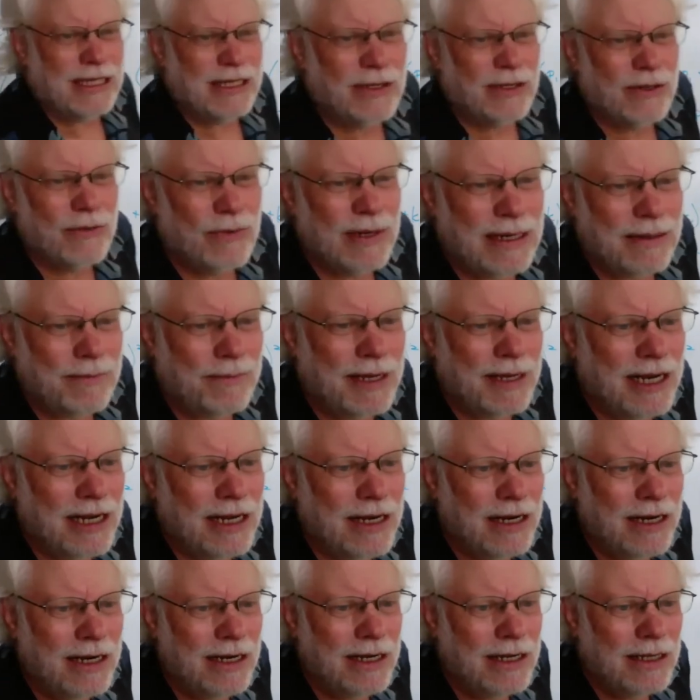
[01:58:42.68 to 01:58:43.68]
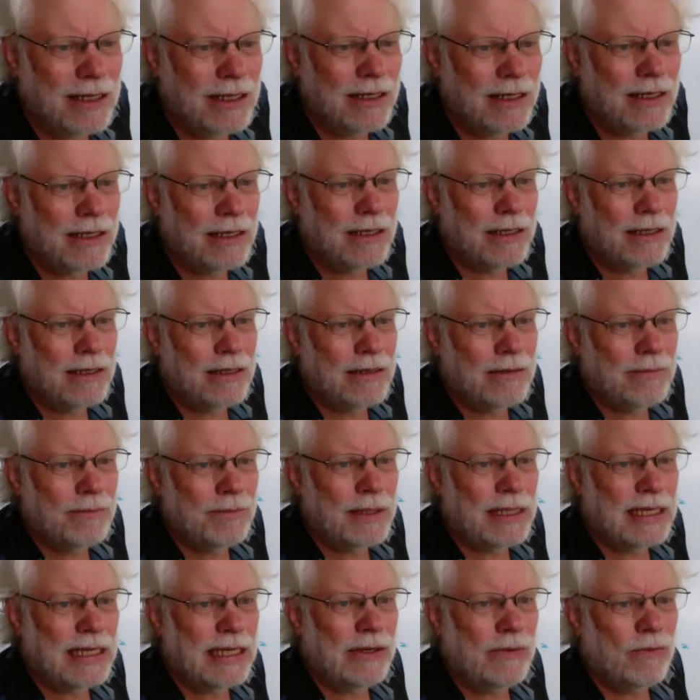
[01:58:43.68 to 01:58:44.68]
wait a minute.
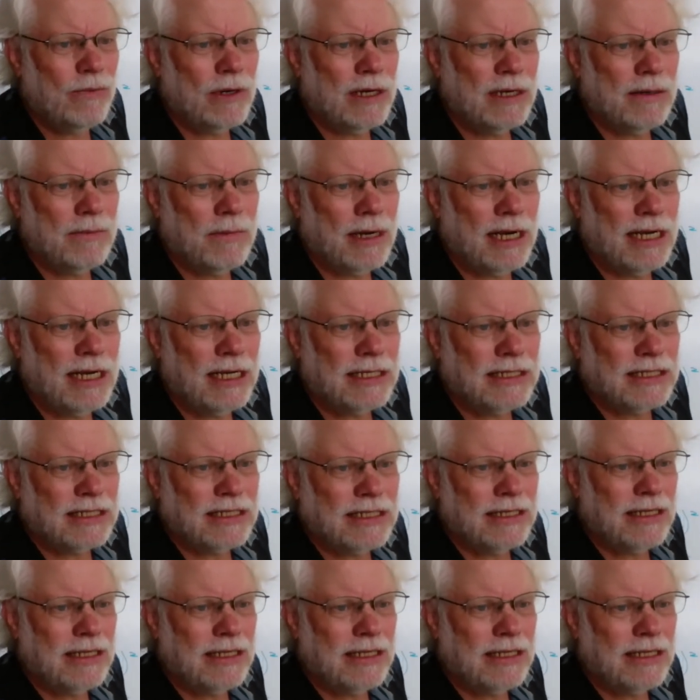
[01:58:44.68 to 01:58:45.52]
P1 minus,